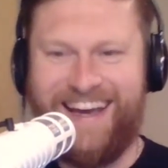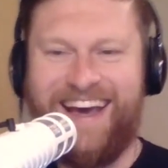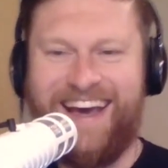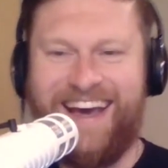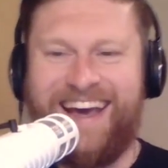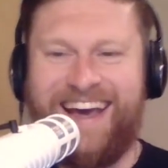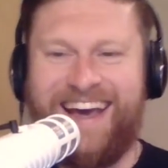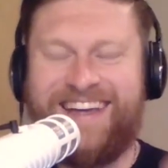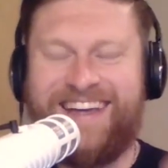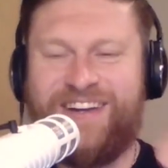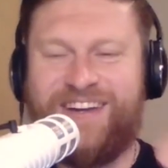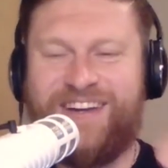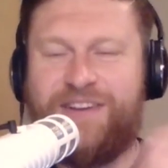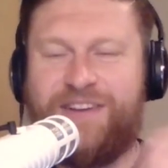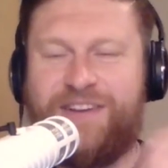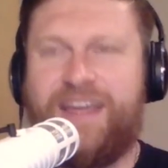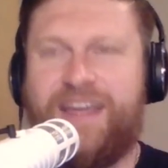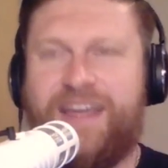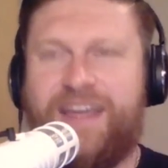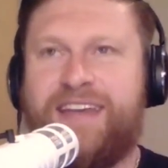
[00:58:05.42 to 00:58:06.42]
You know,
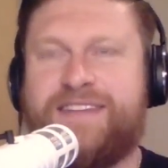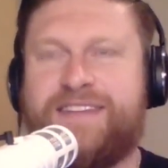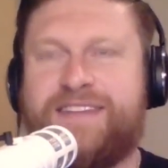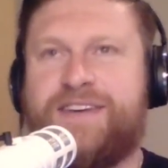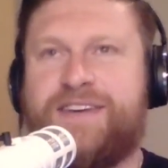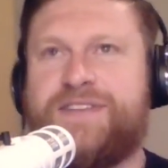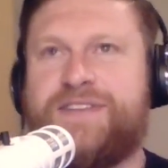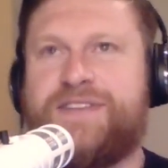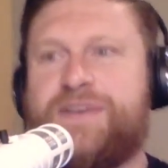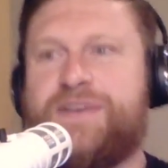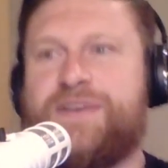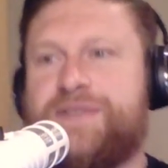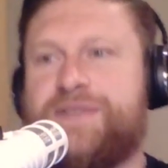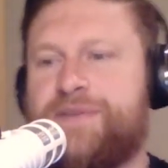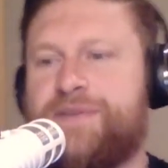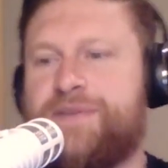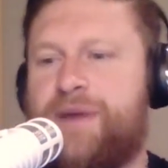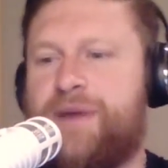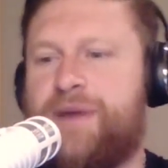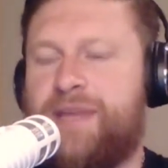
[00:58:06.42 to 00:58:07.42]

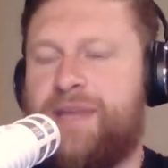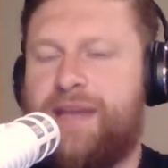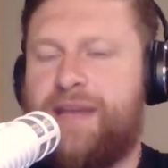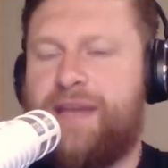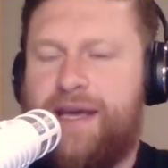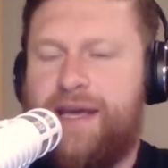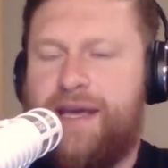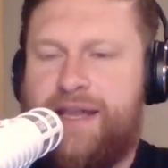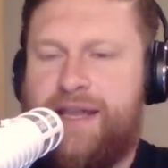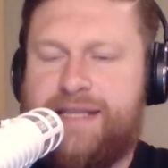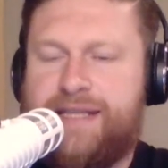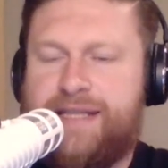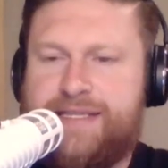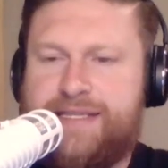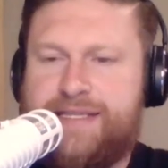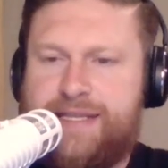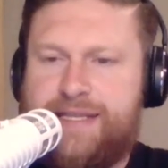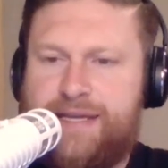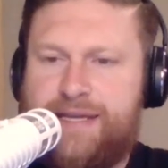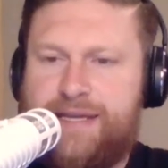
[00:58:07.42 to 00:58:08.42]
so I mean, that's
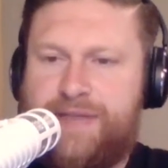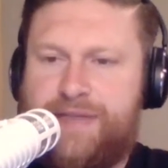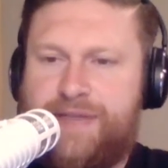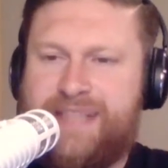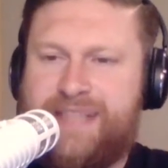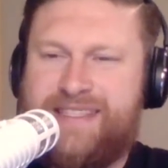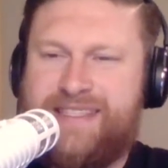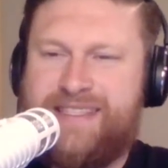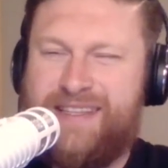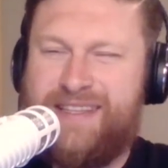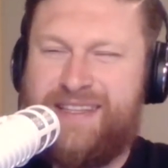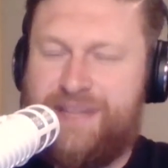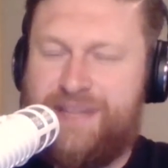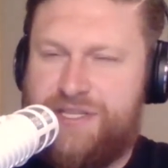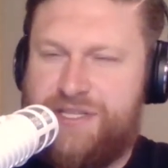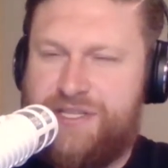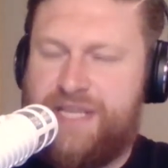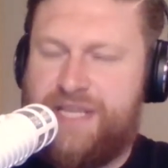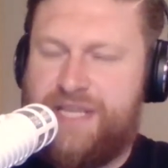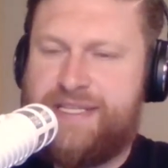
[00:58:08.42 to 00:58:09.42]
the
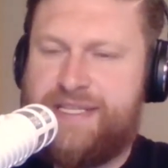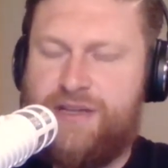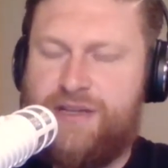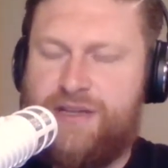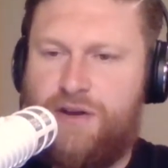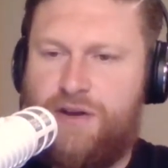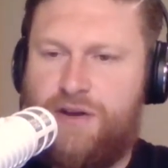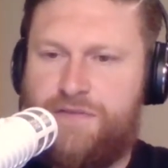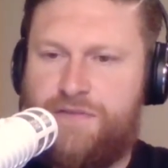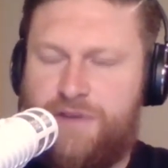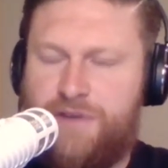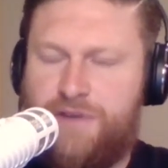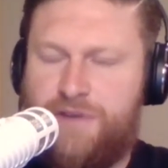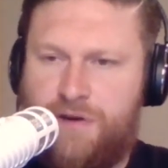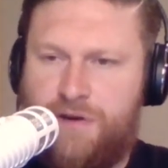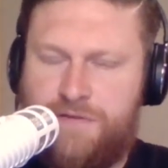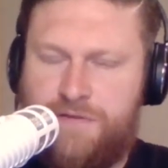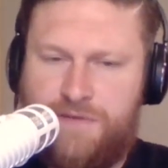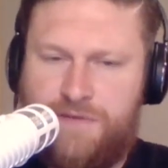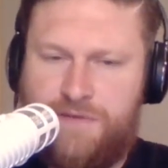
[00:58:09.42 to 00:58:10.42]
gist of
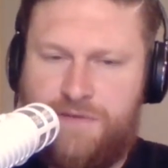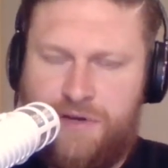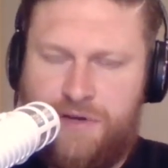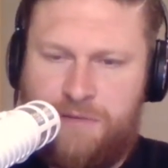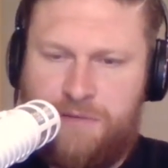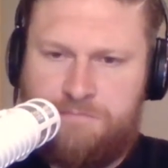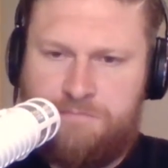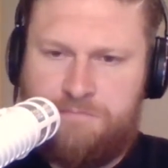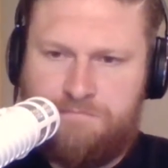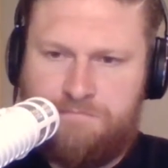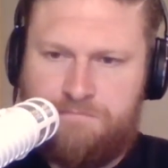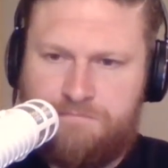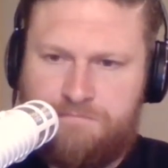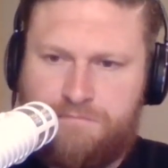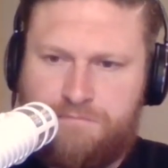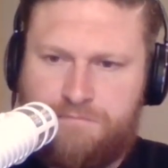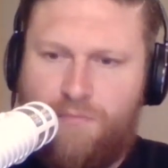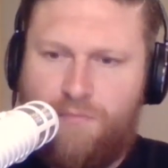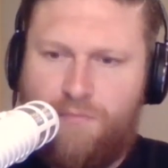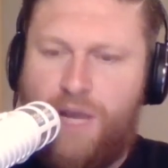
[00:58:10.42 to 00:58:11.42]

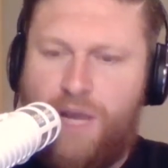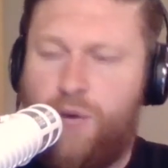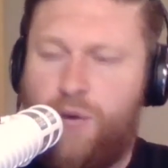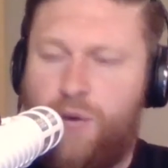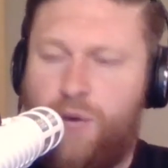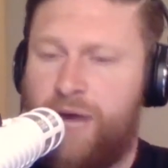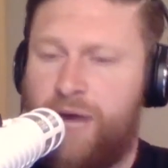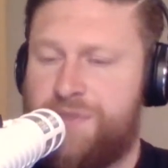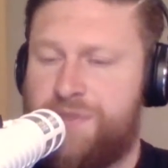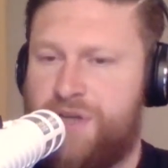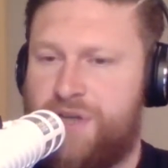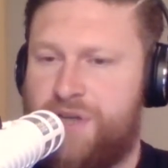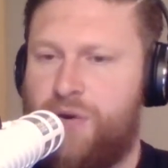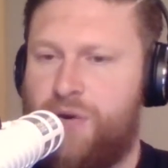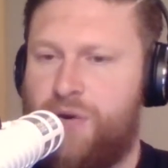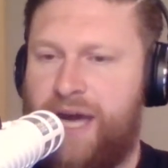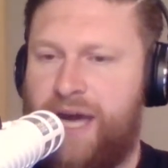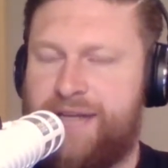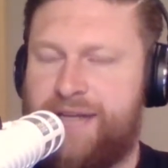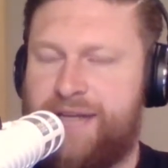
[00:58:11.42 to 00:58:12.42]
what I was
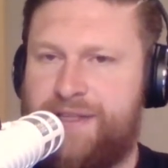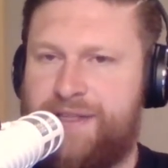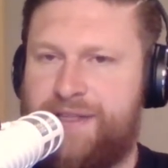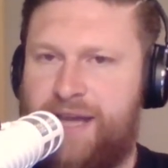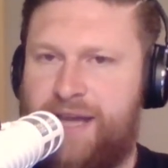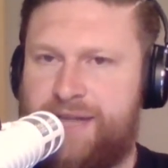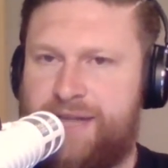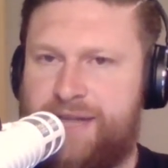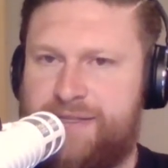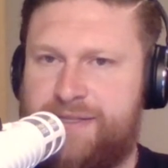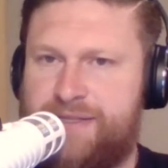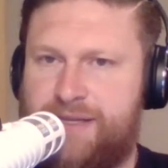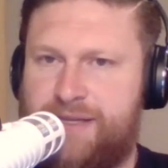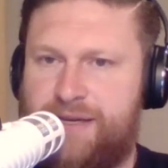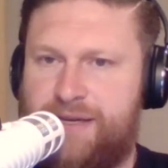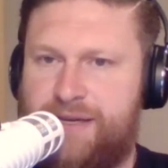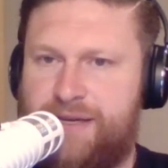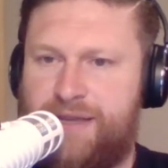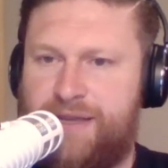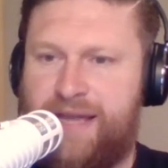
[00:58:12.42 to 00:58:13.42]
going at in
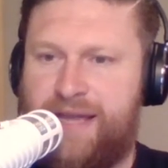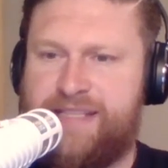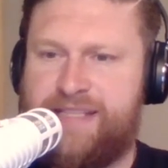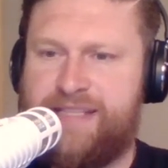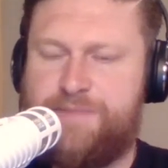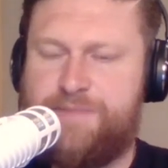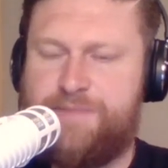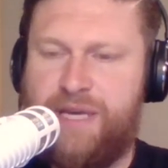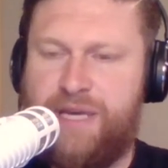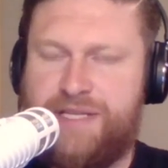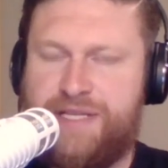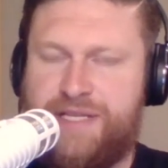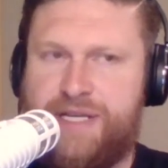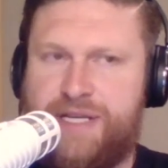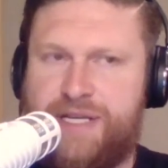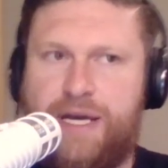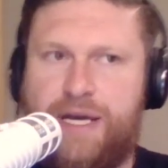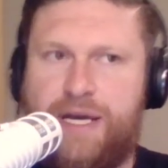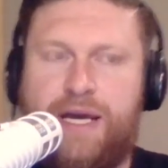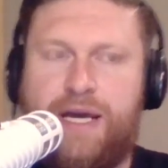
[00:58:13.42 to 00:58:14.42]
that speech,
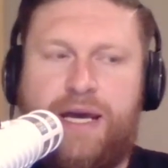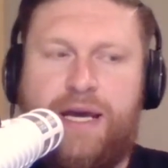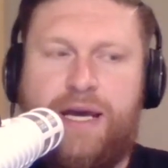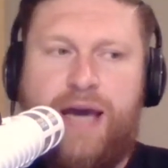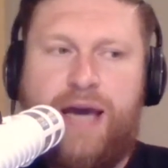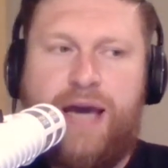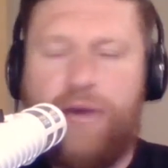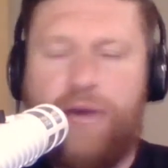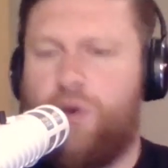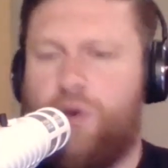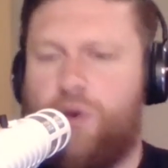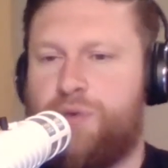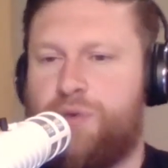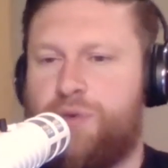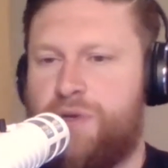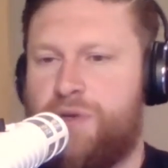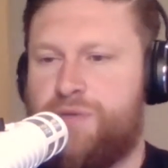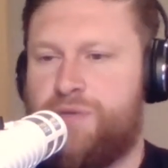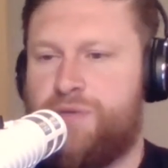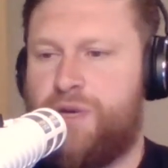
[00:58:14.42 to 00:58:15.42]
and
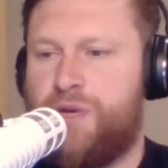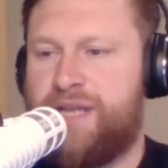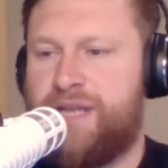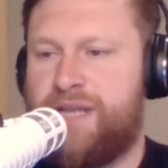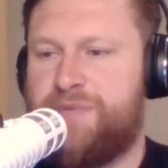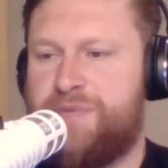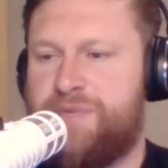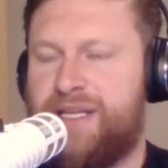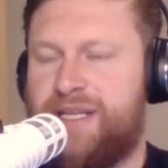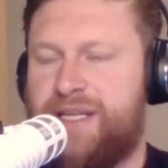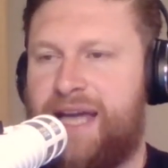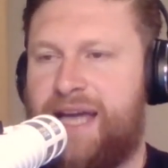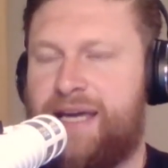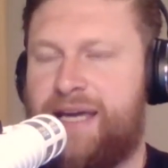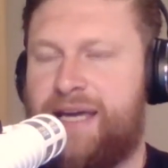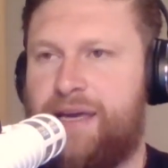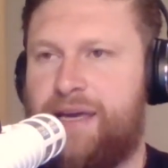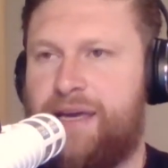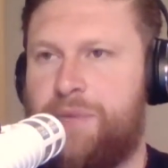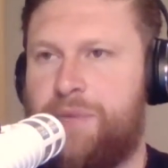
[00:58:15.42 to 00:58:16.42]
what has been
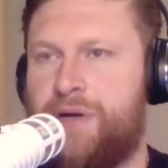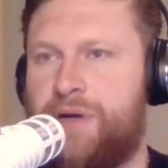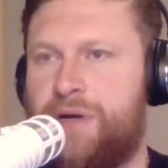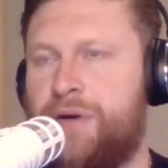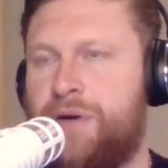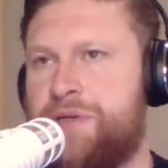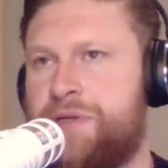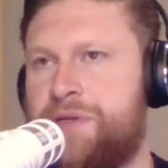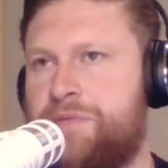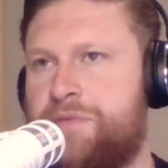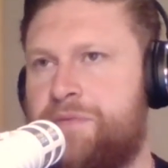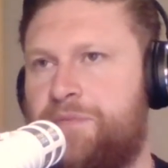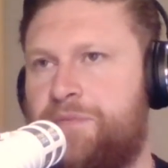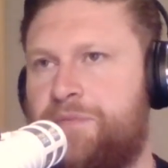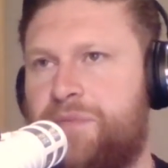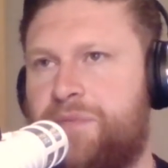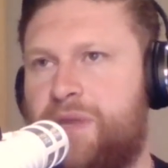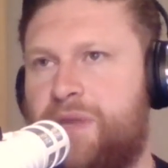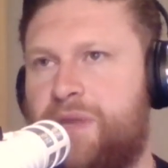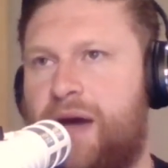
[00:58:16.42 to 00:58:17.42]
lacking, because
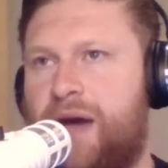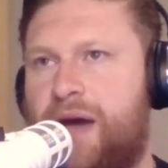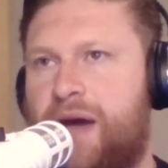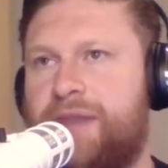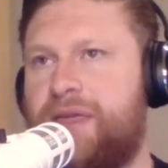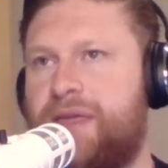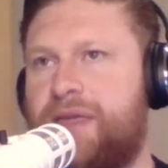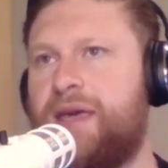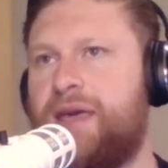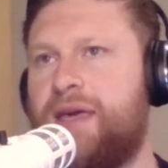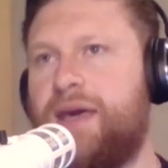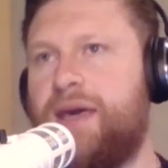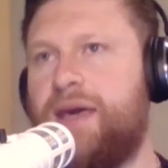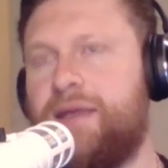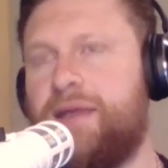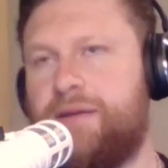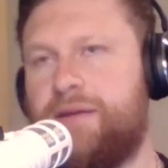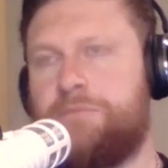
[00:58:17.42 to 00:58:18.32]
I think in